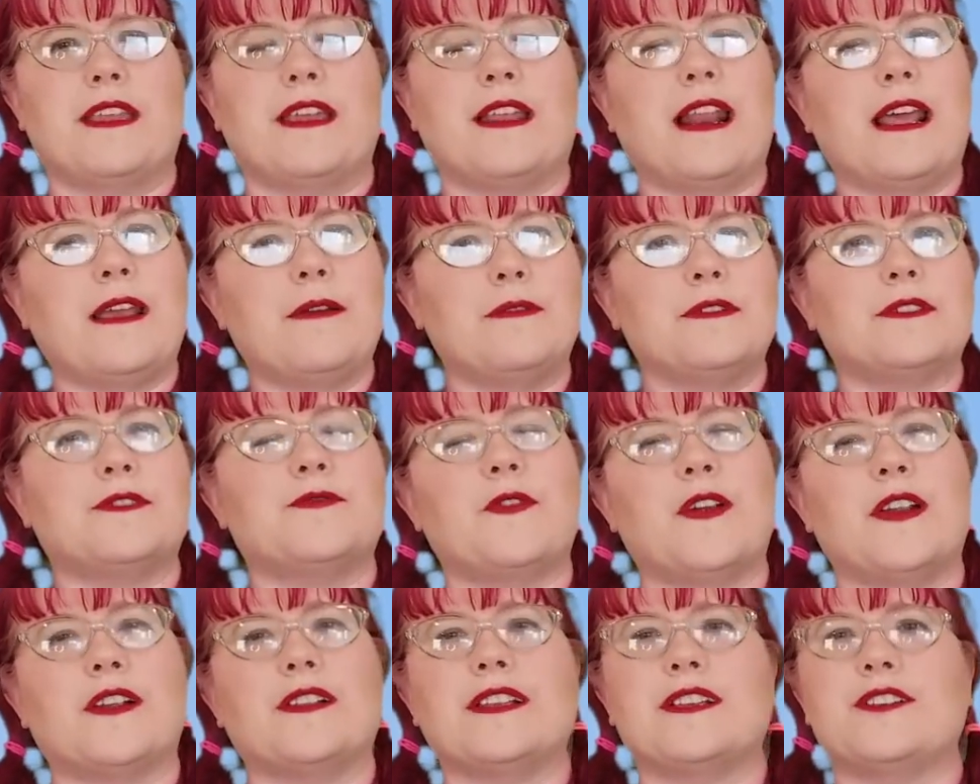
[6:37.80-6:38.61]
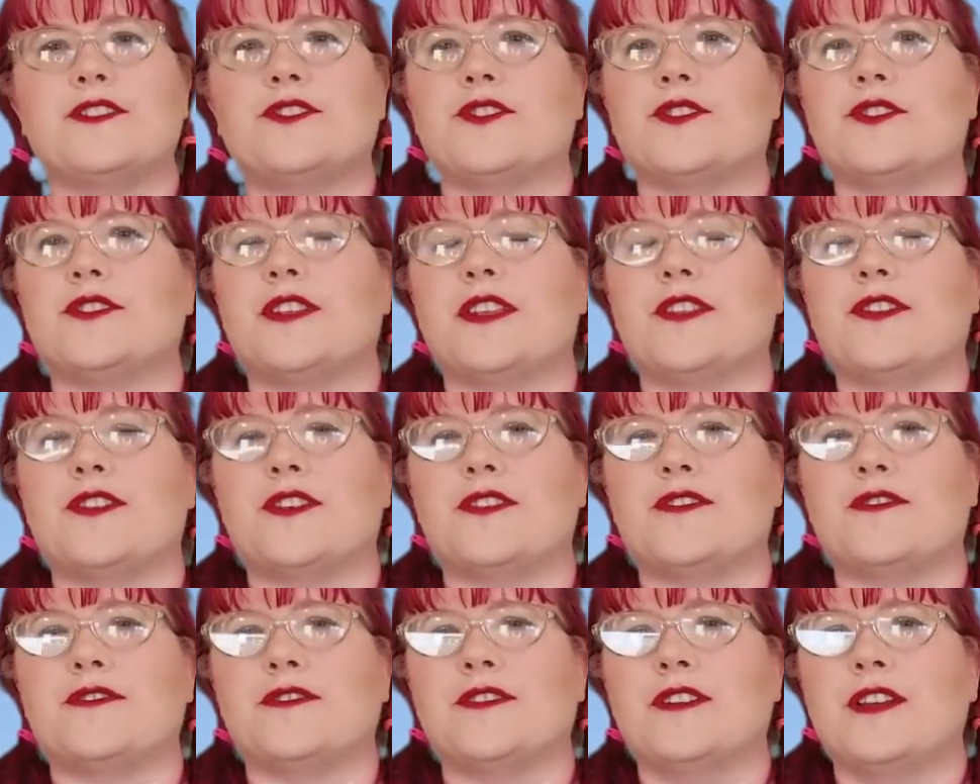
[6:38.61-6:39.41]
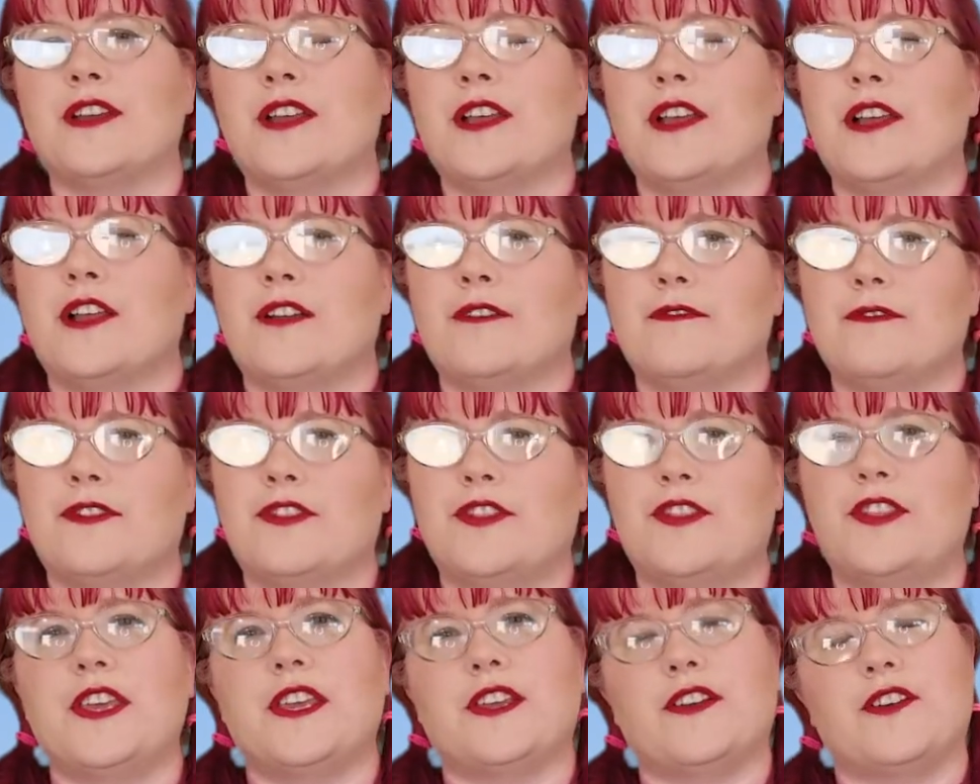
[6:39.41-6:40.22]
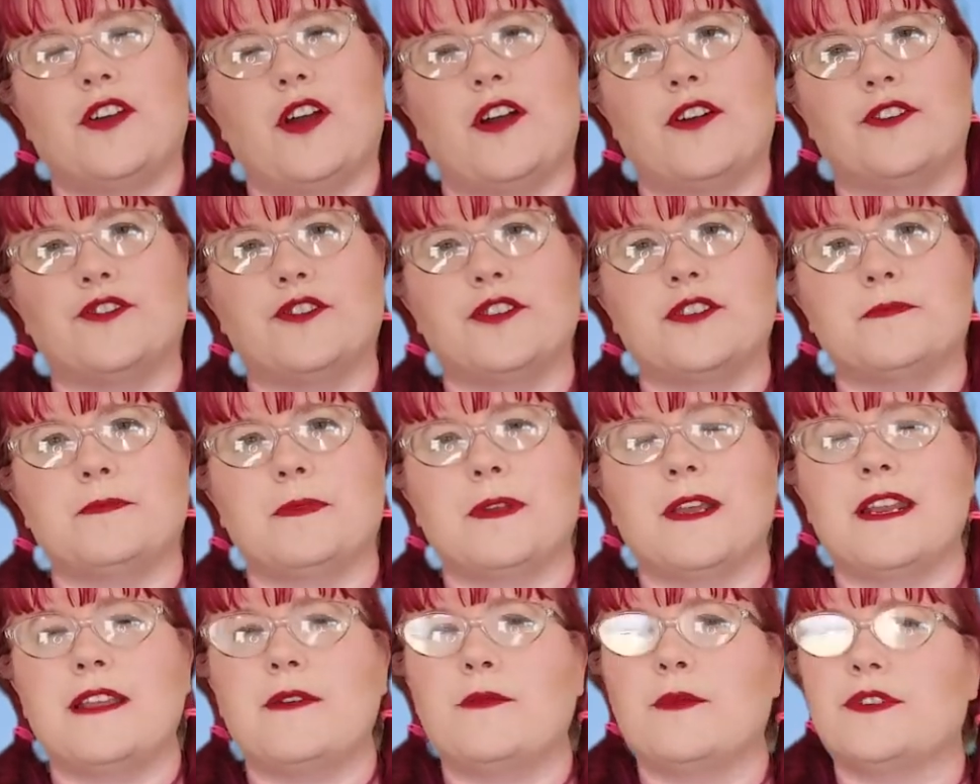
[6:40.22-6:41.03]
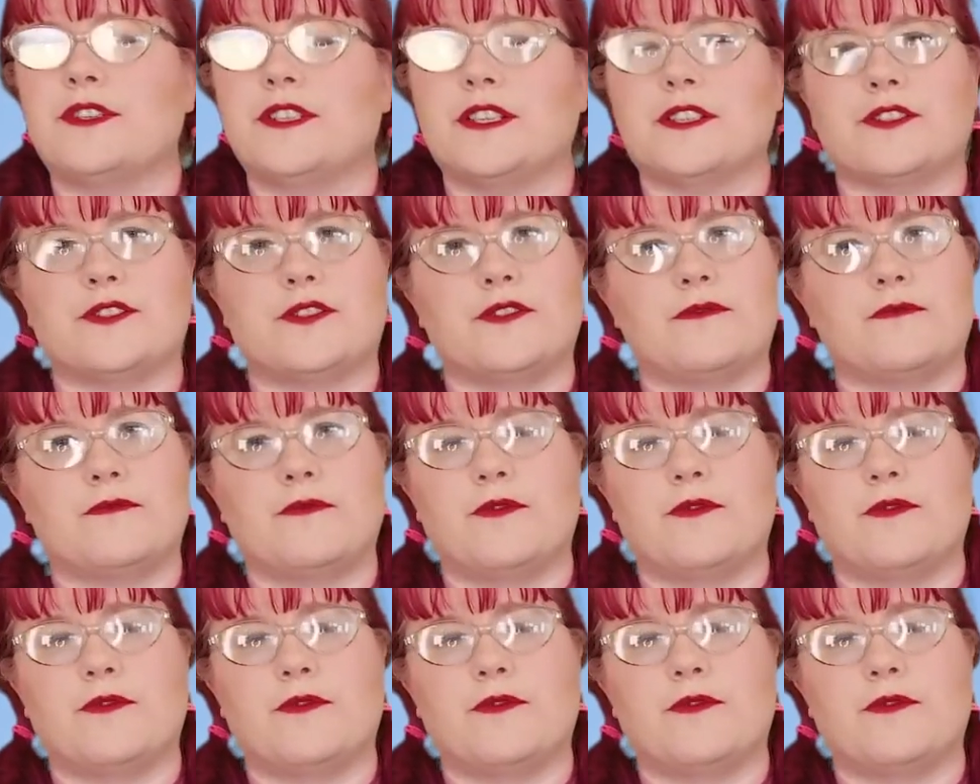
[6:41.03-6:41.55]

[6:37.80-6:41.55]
I was fairly sure that the thick cartridge plating would just